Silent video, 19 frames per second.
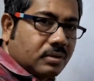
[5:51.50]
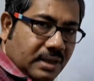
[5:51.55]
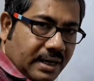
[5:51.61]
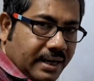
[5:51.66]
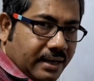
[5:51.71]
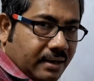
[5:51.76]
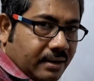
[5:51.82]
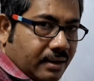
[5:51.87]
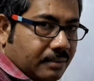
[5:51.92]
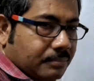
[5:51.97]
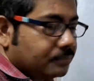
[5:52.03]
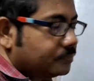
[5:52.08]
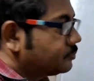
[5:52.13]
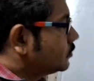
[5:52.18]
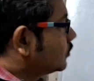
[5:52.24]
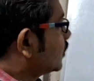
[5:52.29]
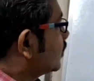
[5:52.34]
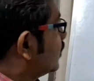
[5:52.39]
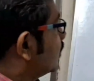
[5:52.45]
diagram.
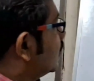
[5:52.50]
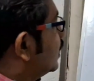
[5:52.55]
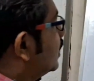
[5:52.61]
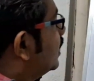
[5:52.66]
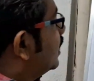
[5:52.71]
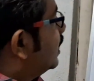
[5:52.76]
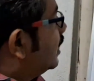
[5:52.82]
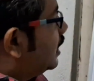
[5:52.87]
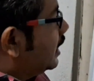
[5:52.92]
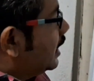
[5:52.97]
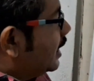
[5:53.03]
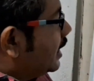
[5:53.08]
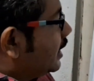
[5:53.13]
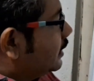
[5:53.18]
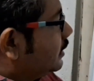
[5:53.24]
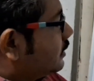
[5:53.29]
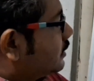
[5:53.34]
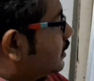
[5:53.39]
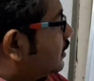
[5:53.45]

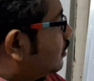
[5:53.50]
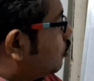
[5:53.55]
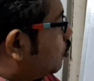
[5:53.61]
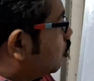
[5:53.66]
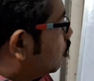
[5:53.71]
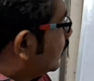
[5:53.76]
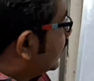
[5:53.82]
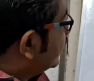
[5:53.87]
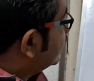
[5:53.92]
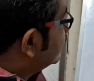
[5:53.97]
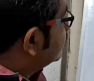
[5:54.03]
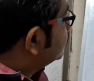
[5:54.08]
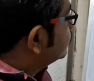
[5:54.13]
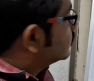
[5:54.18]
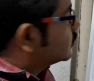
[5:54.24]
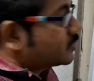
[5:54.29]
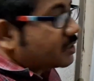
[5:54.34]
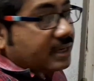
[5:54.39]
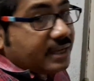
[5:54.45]
And when
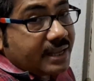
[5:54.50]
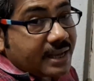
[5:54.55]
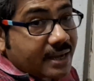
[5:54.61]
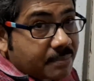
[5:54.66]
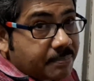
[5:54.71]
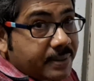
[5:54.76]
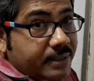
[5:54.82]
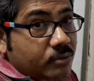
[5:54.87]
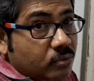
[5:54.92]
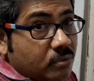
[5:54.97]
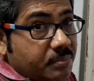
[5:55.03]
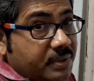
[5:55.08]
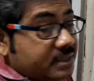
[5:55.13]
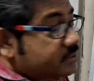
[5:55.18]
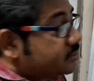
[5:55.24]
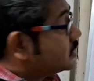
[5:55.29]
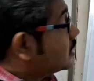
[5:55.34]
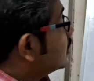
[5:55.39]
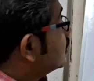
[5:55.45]
air petrol
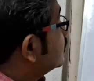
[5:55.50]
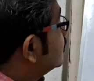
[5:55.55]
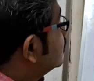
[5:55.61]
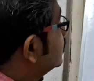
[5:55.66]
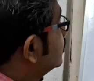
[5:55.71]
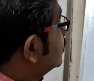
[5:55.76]
mixture